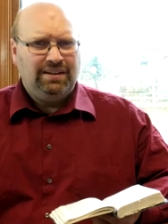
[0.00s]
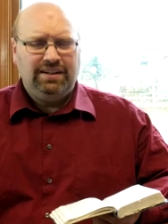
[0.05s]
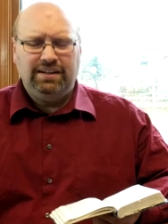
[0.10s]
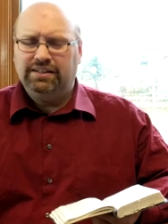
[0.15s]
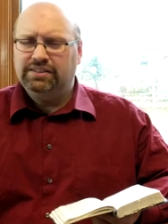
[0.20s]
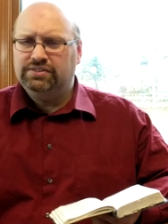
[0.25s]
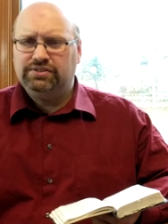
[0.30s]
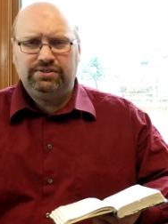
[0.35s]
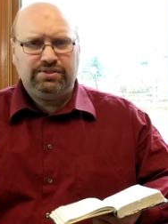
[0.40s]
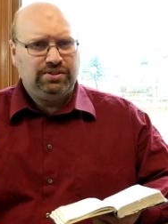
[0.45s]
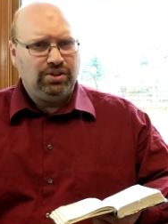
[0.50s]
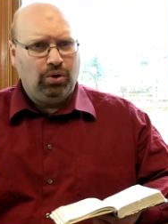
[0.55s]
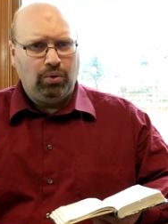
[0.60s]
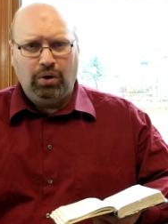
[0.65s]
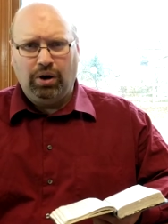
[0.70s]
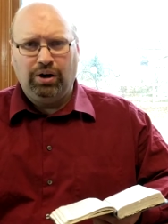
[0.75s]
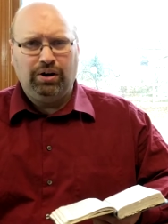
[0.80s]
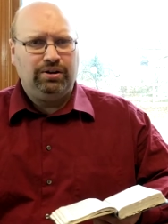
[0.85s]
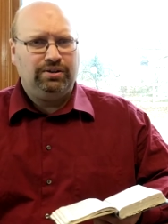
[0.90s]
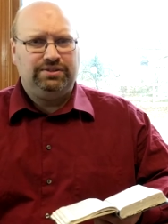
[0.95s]
It is so
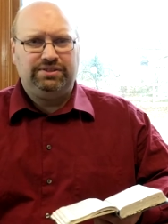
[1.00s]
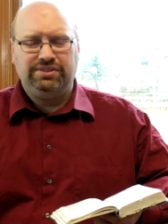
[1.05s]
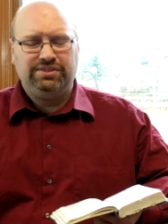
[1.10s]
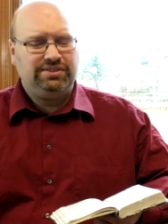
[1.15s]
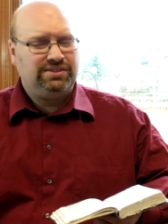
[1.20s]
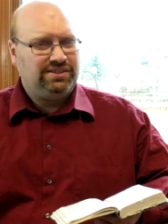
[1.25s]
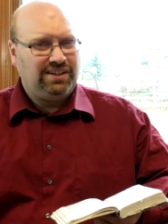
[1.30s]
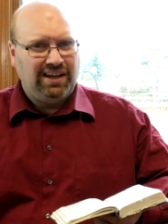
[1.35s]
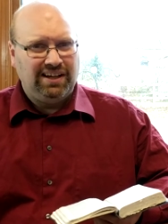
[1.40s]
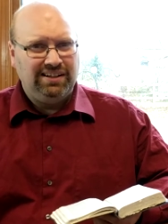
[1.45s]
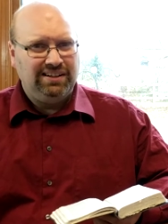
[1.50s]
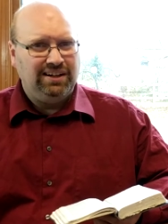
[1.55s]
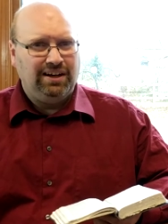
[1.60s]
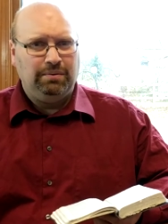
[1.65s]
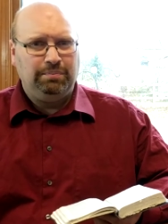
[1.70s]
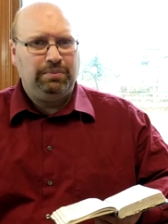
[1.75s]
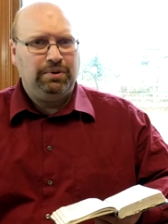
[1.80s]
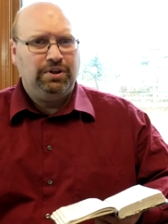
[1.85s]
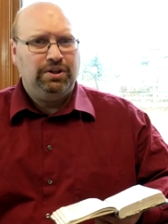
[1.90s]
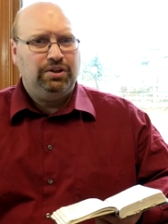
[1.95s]
hard to stand
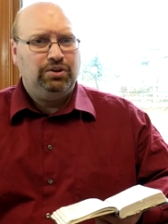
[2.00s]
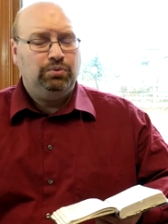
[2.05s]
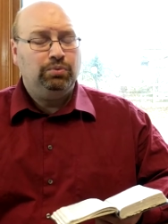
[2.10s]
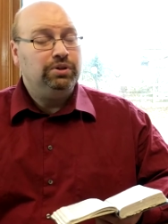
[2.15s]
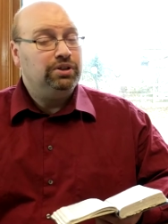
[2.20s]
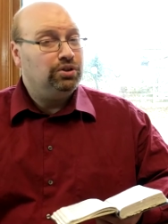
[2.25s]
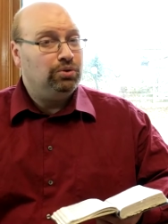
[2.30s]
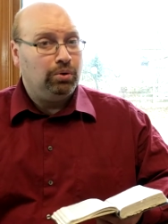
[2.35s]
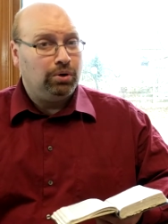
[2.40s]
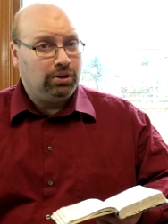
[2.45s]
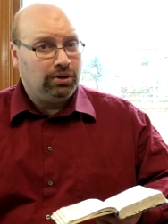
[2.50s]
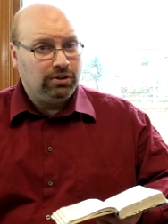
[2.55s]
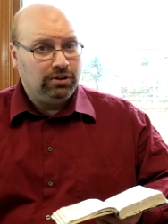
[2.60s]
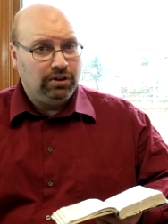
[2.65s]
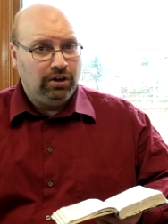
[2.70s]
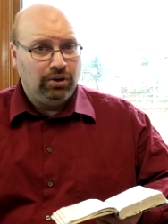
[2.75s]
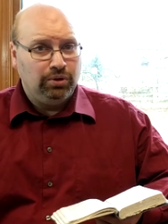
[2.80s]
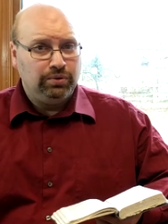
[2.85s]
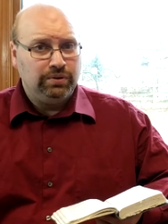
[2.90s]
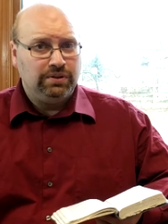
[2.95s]
up when you are
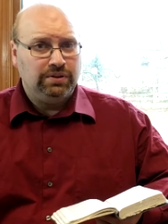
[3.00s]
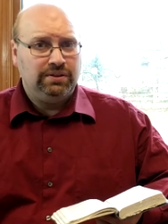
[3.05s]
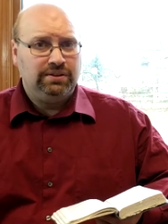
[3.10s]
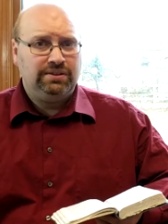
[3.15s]
alone.